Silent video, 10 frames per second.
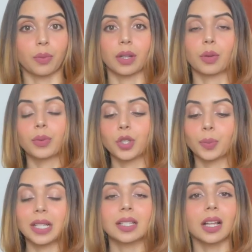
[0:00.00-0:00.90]
which
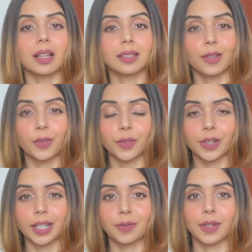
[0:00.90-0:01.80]
means asking for
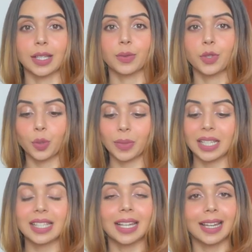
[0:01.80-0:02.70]
forgiveness, which means
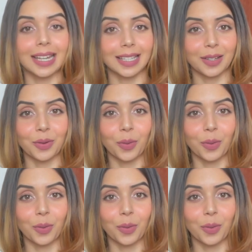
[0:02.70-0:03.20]
letting go,